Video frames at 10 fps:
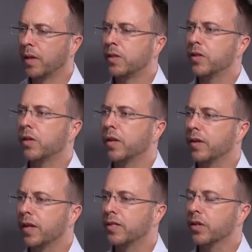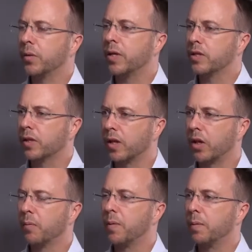So that's a question that a
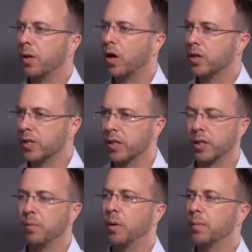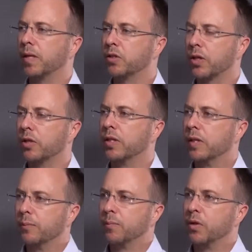lot of people are asking at the moment. They're trying to,
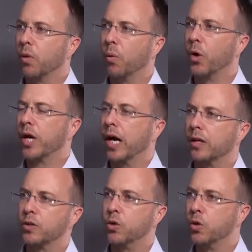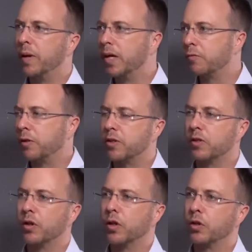you know, work out who benefits.
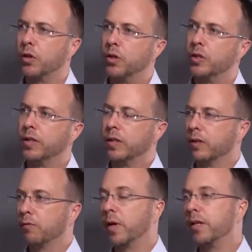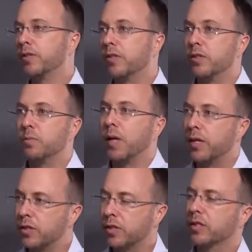You know, could, for instance,
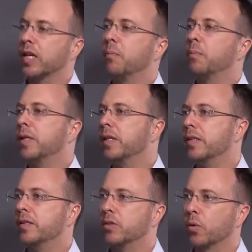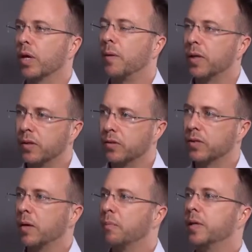plastics companies or chemicals
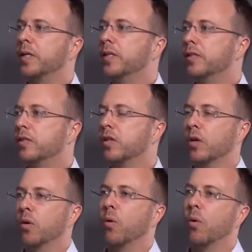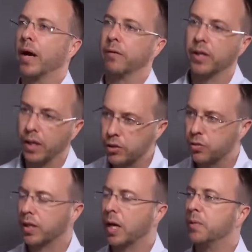companies or
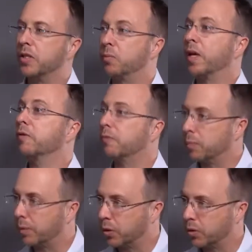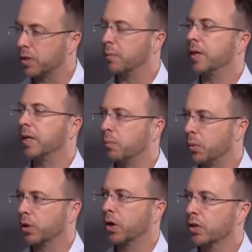agricultural companies benefit because some of the
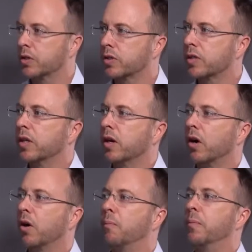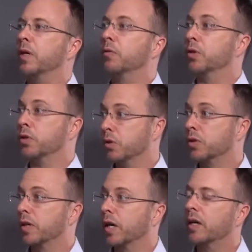input costs are being
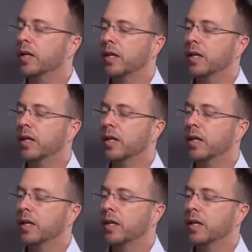reduced now?